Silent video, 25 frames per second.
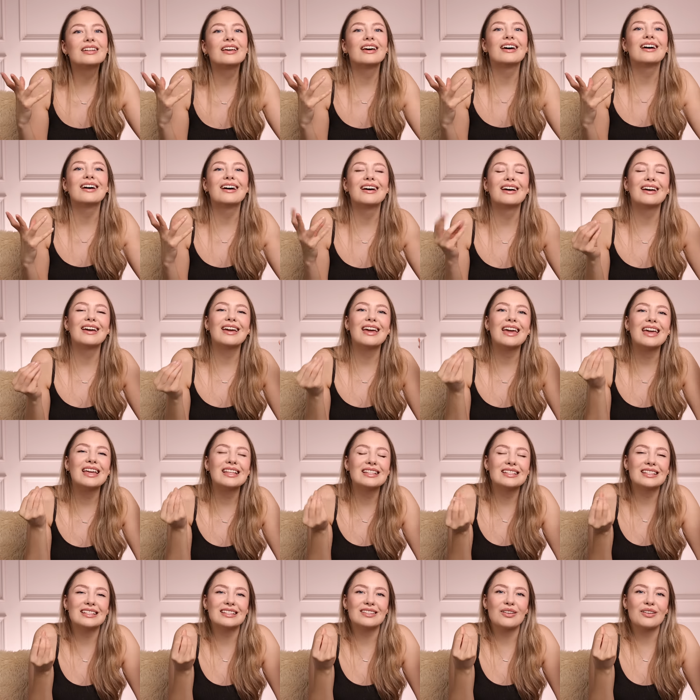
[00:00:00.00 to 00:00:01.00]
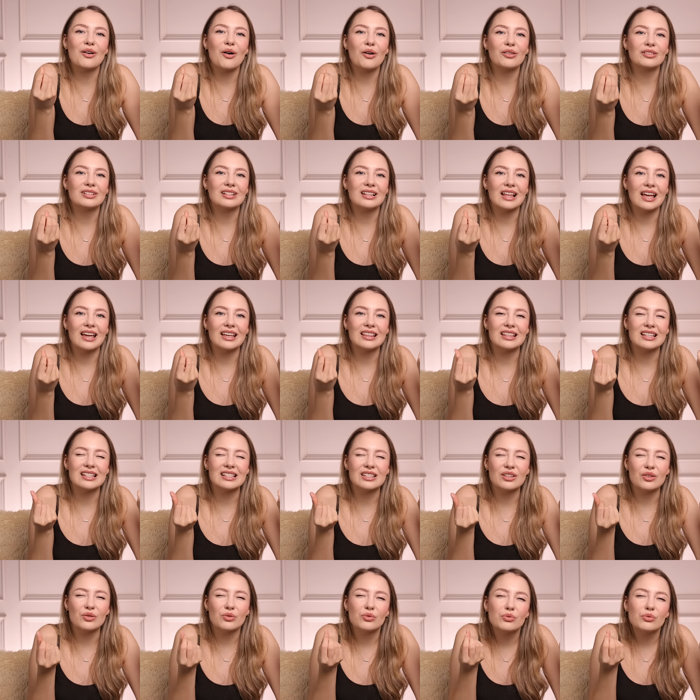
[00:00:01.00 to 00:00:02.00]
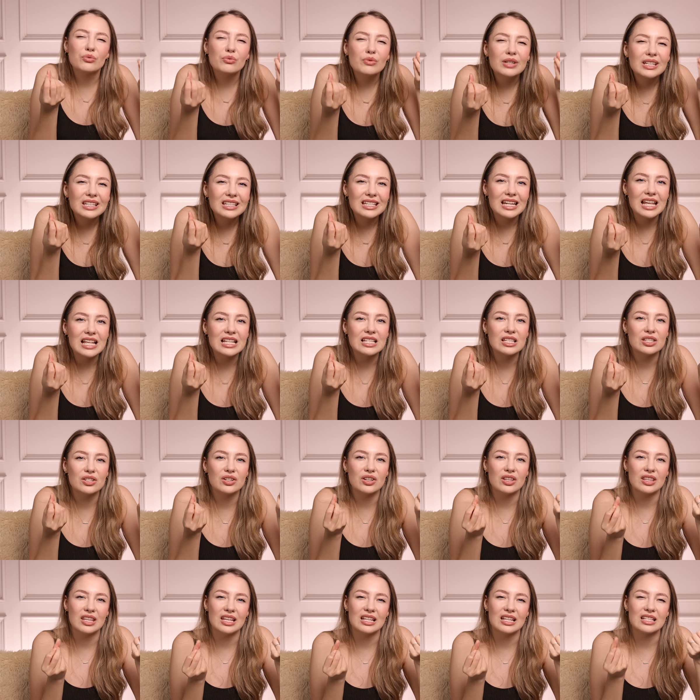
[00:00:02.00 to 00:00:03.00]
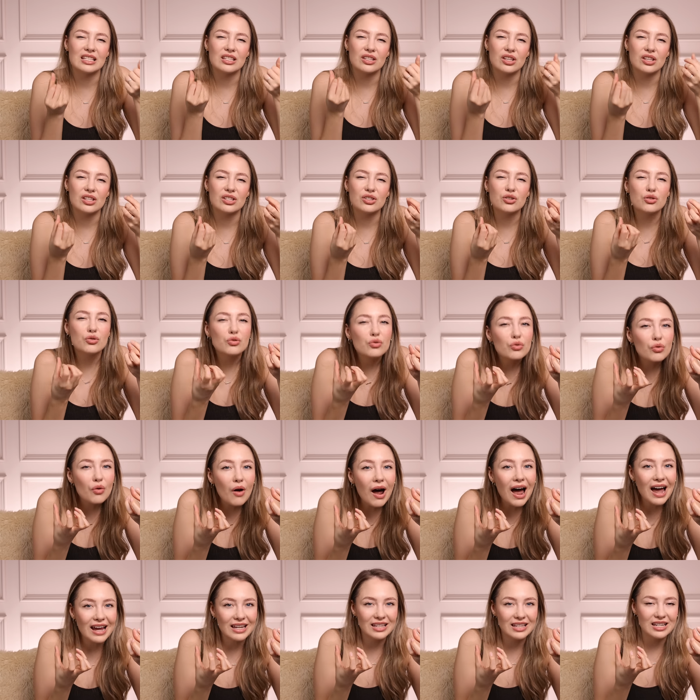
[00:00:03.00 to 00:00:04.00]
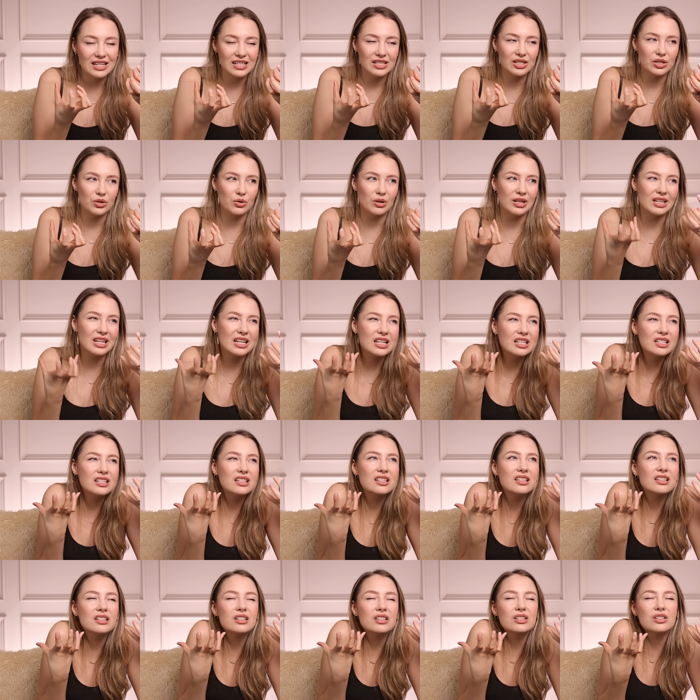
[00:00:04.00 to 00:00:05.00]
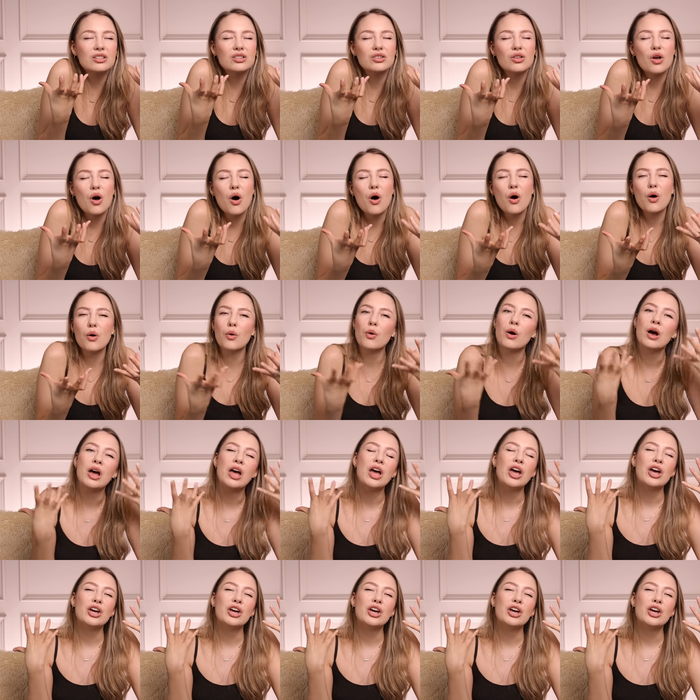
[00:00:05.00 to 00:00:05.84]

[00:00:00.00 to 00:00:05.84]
It's got like this greenness to this dryness to it. It's so